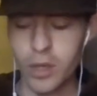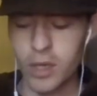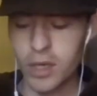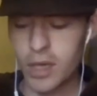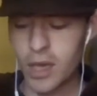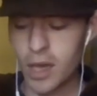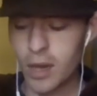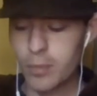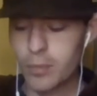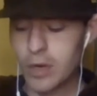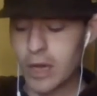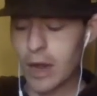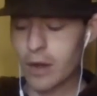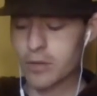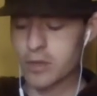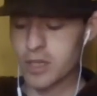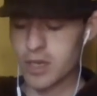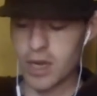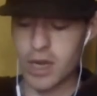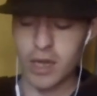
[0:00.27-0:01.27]
it came
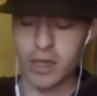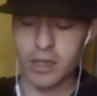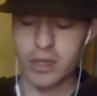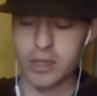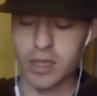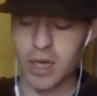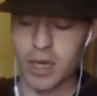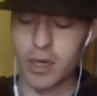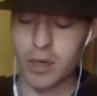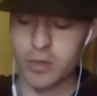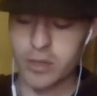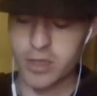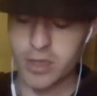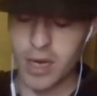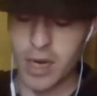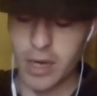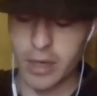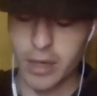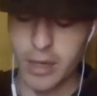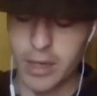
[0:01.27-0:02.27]
down today that San Diego
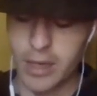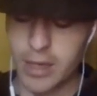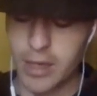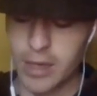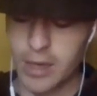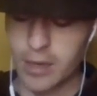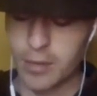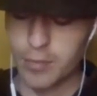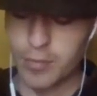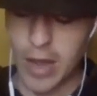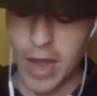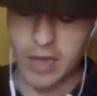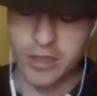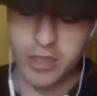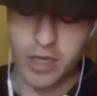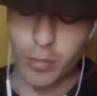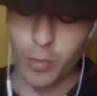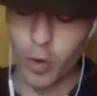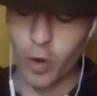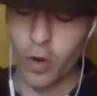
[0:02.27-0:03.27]
State
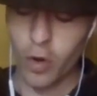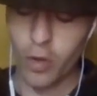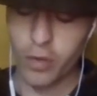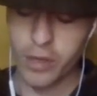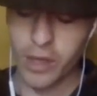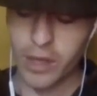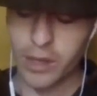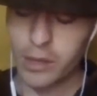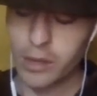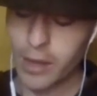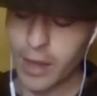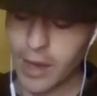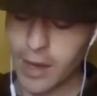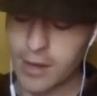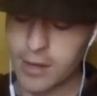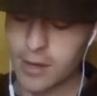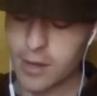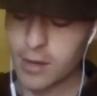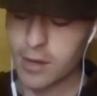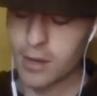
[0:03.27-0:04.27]
basketball, they
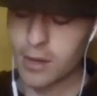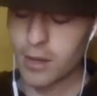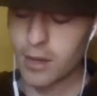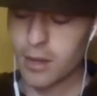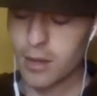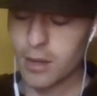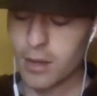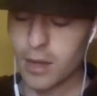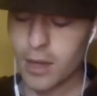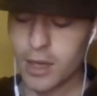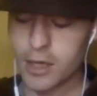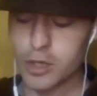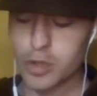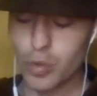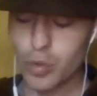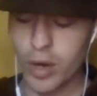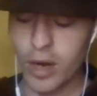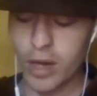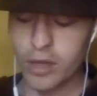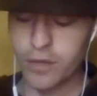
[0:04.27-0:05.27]
landed a
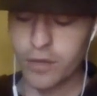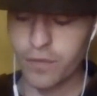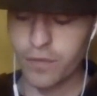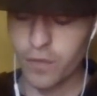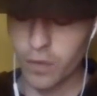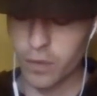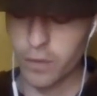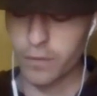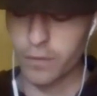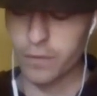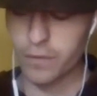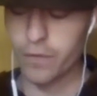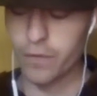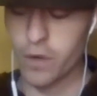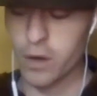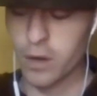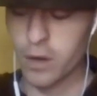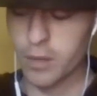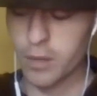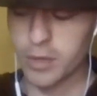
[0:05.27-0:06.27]
transfer
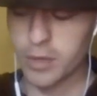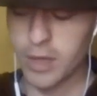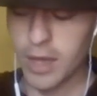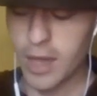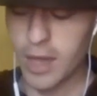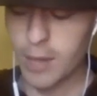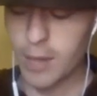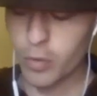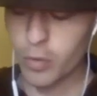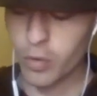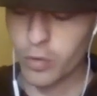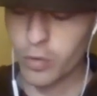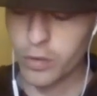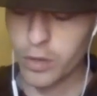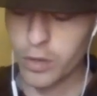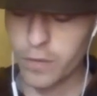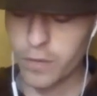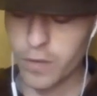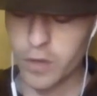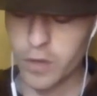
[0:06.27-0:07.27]
from Campbell
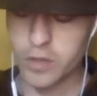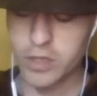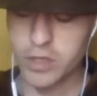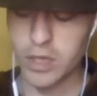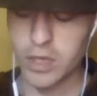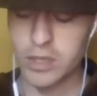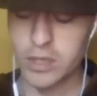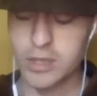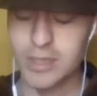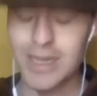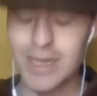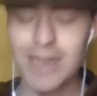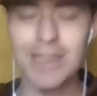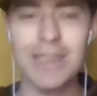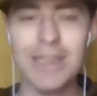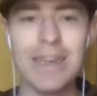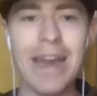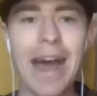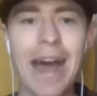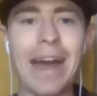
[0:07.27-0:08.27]
University,
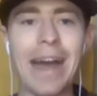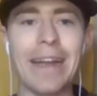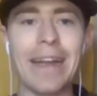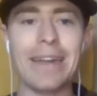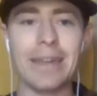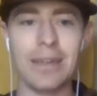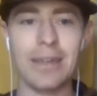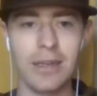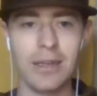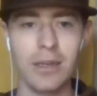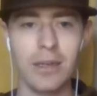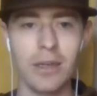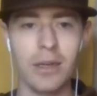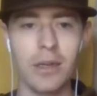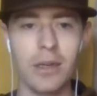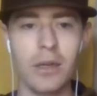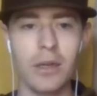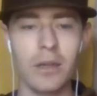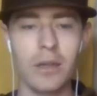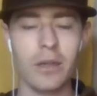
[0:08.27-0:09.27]
6'9",
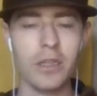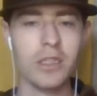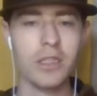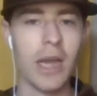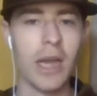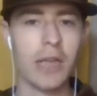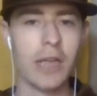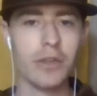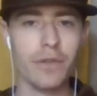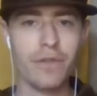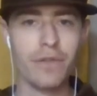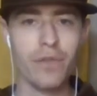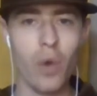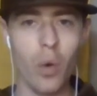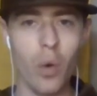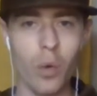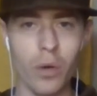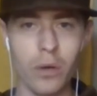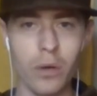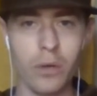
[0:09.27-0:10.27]
listed as a
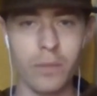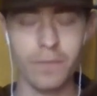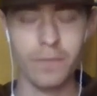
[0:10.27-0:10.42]
forward,